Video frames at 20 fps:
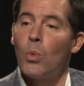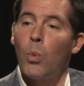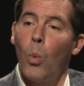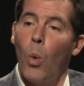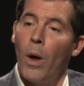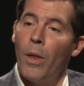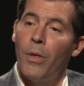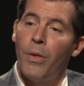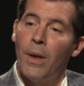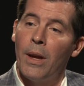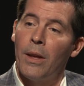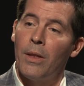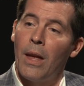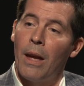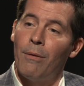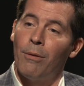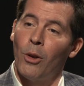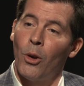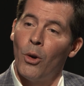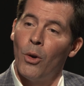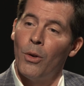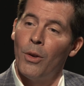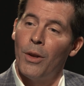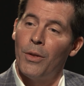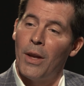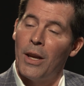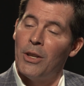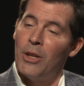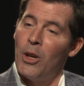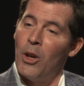one thing they've learned that
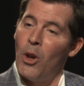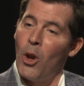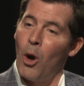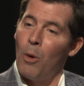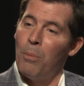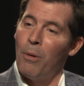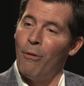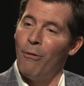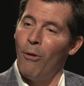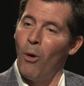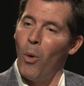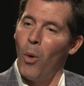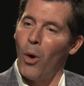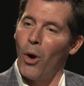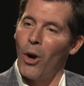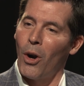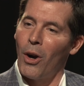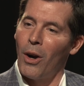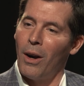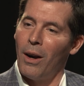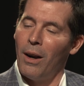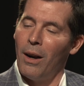they didn't know before.